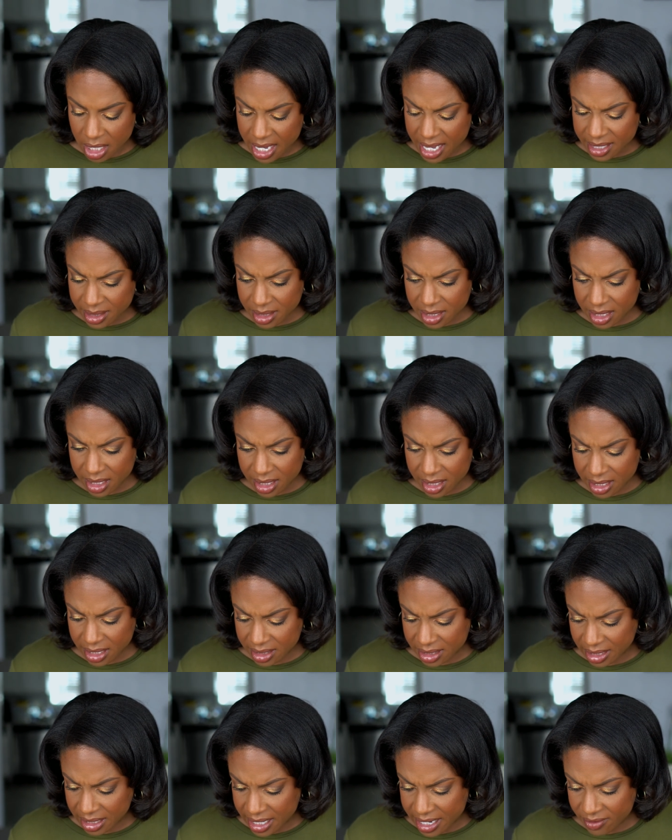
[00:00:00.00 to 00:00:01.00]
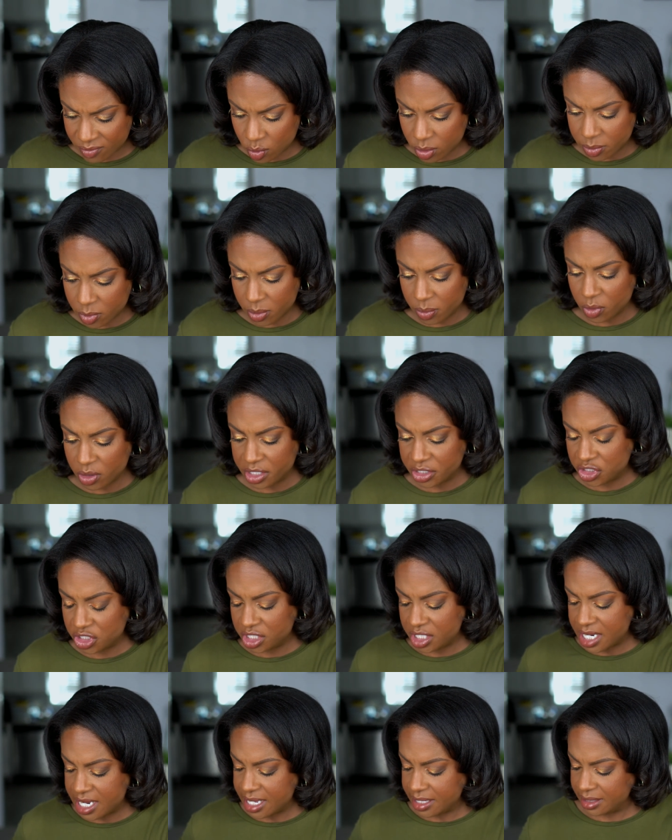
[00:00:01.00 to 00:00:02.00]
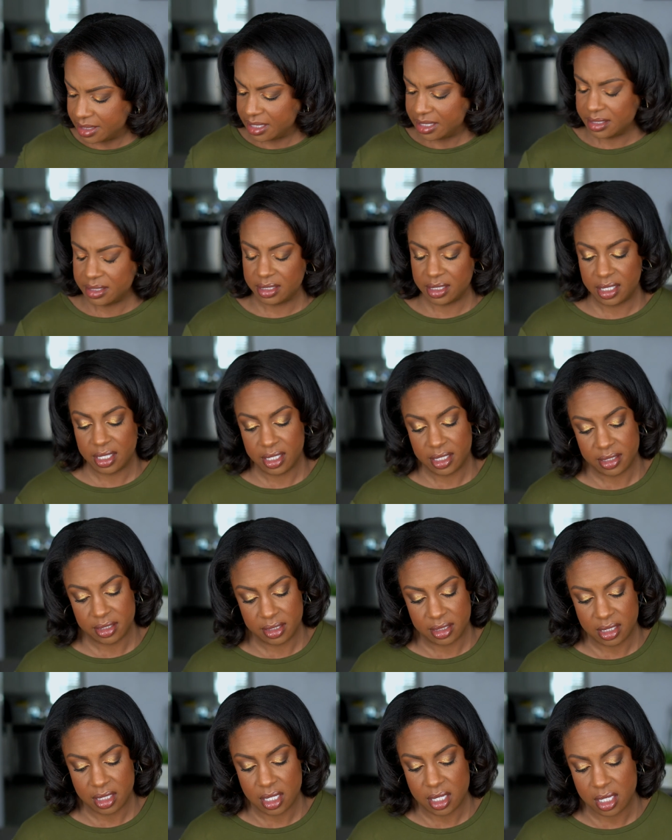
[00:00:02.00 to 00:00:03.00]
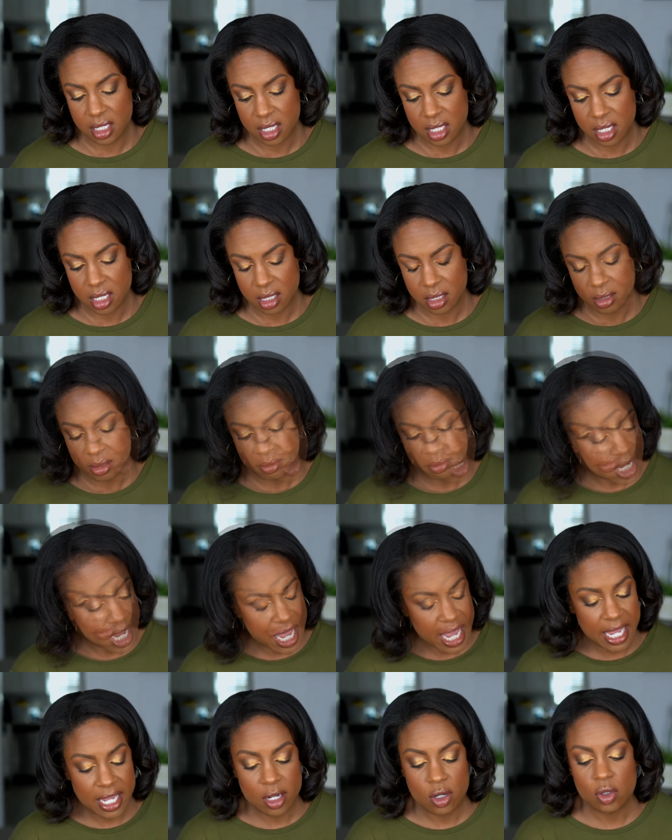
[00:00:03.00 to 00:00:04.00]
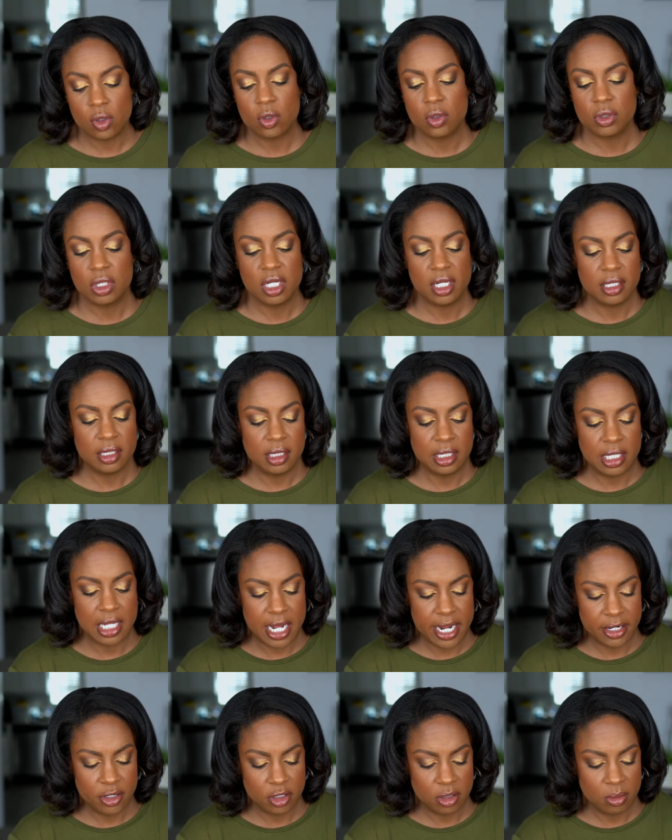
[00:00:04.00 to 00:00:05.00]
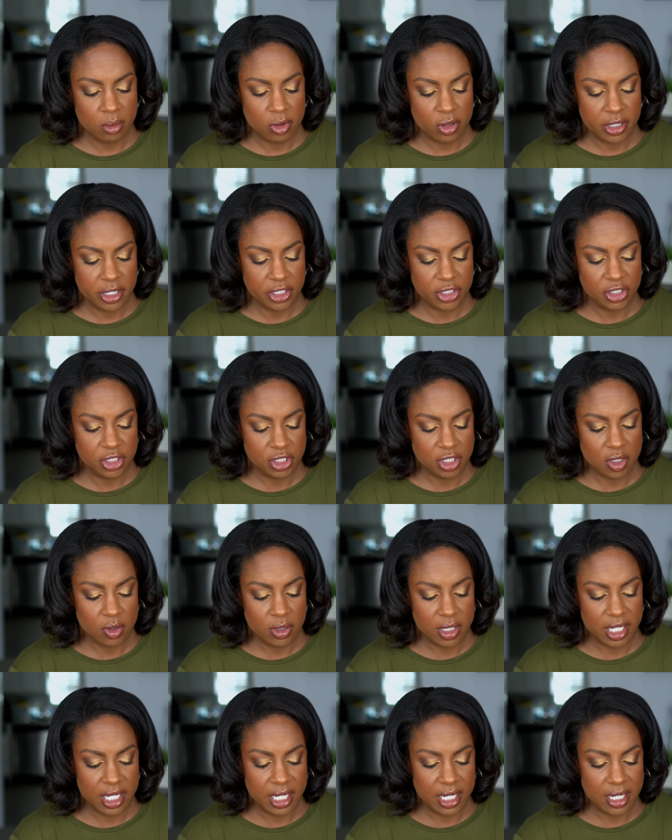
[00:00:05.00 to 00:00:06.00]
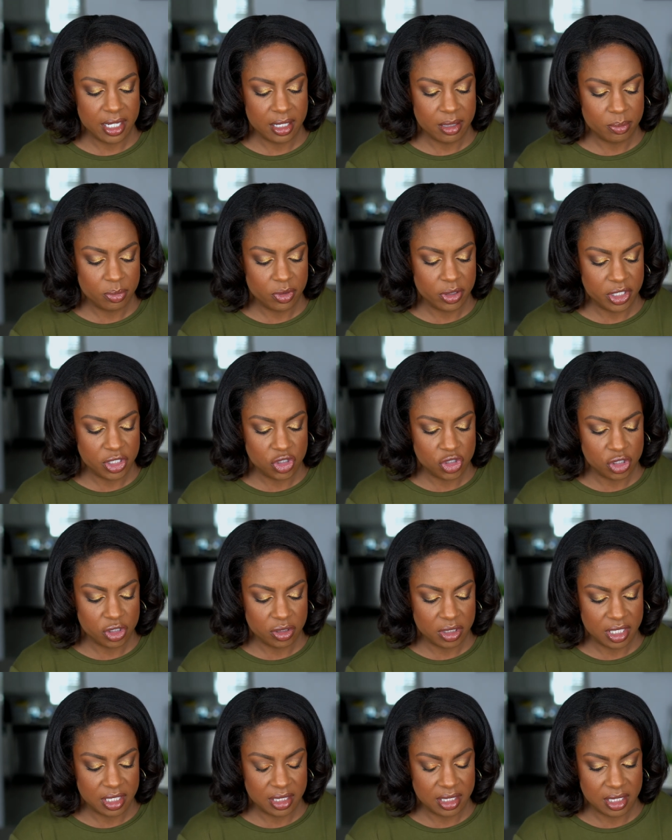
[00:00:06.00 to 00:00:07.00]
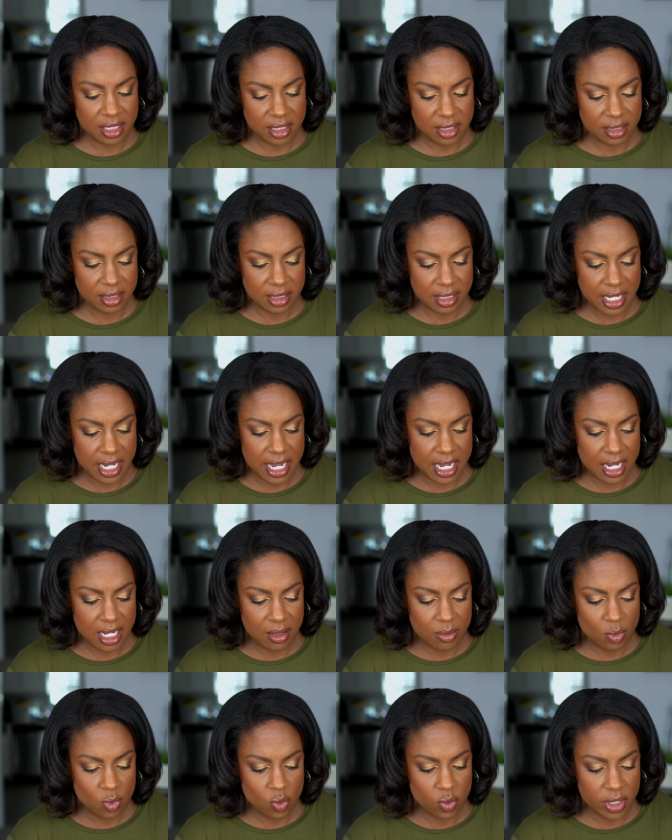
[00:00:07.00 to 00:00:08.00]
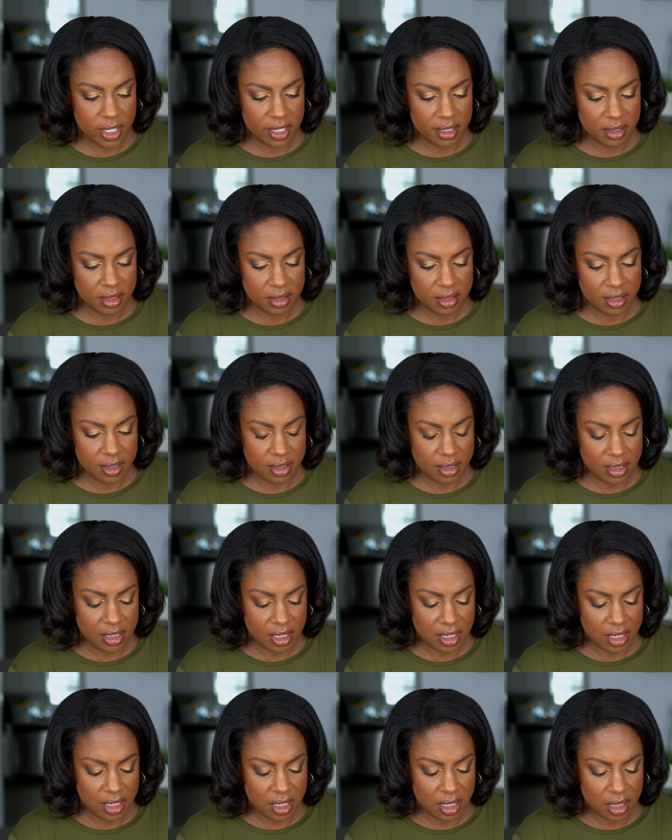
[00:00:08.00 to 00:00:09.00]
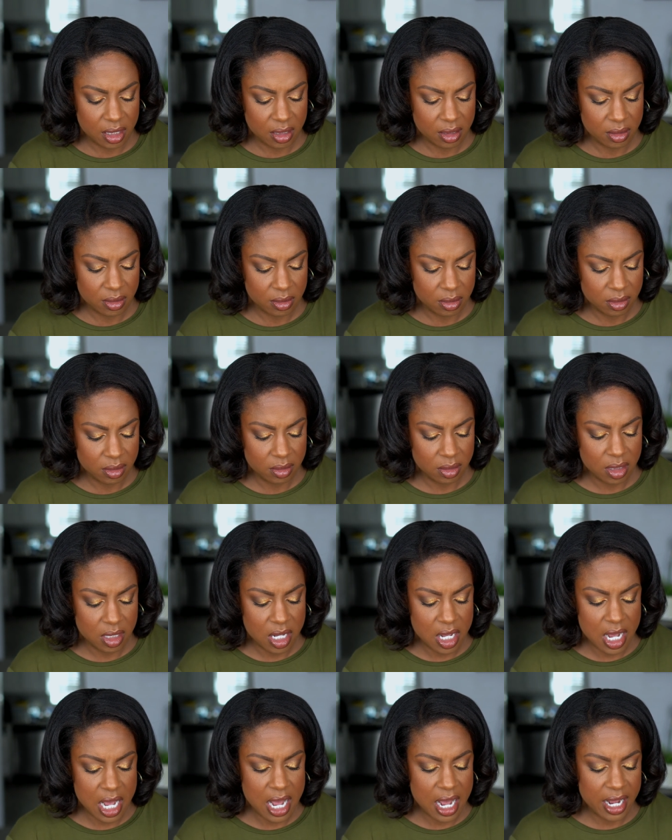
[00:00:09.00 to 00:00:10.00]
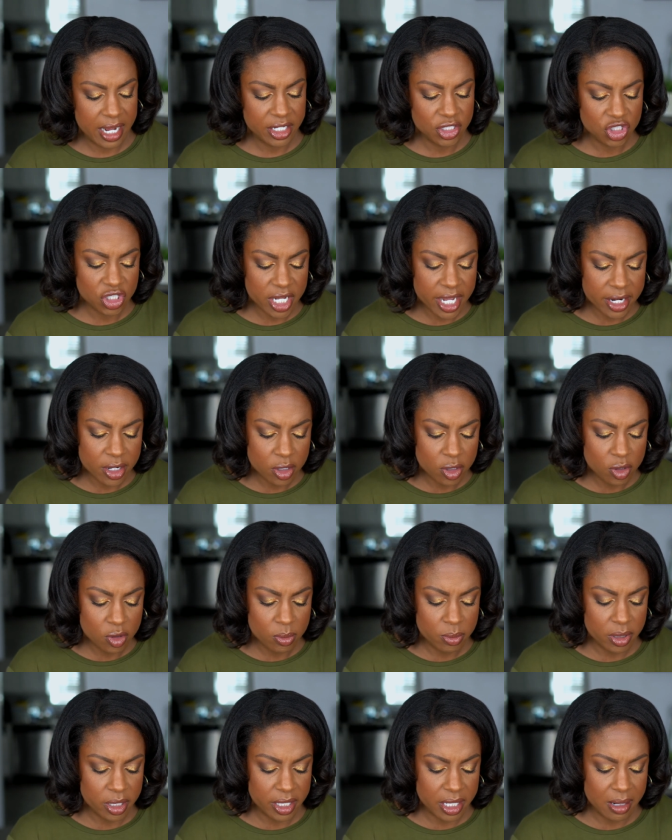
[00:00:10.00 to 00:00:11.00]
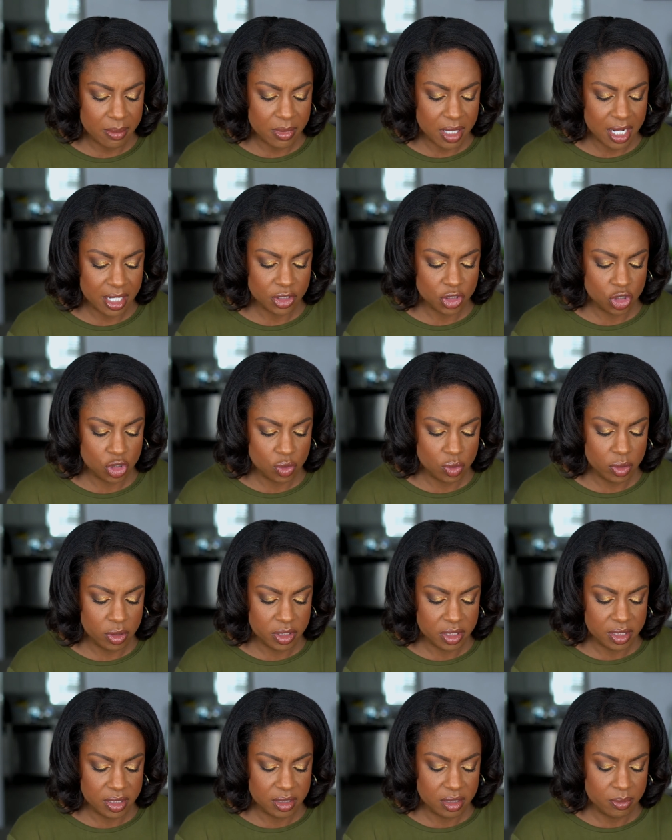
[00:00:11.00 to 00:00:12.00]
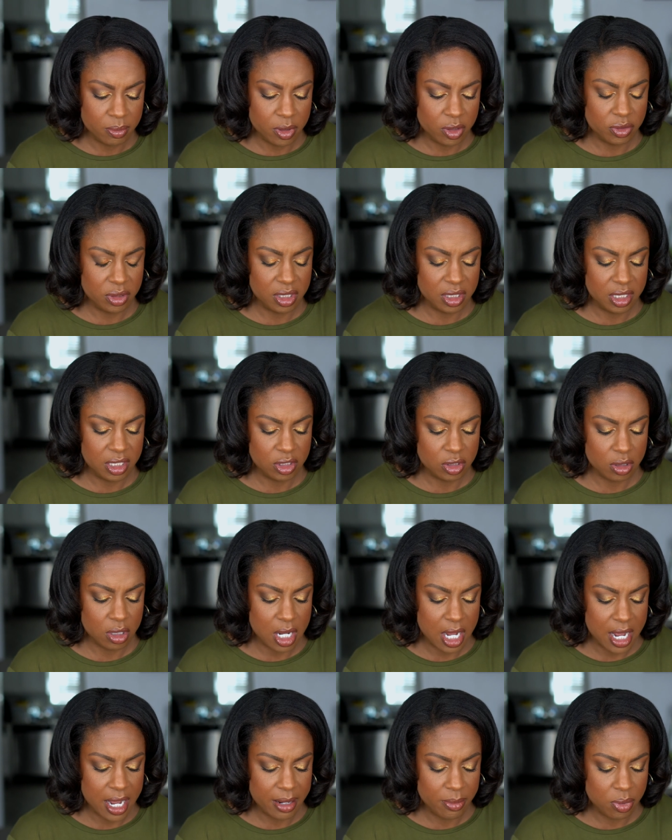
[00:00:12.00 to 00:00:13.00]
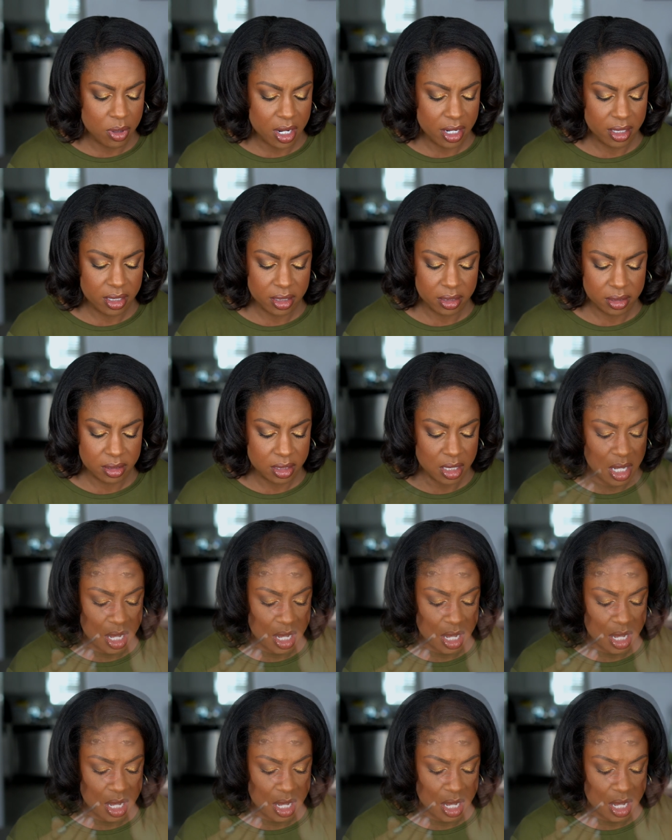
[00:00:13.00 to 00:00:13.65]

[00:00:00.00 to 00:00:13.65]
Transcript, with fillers: And then I think I have one more brush. Yeah, this is the angled liner brush. So again, I'm pretty sure that this came with the eyeshadow, but I'm not sure since both of these are eye products.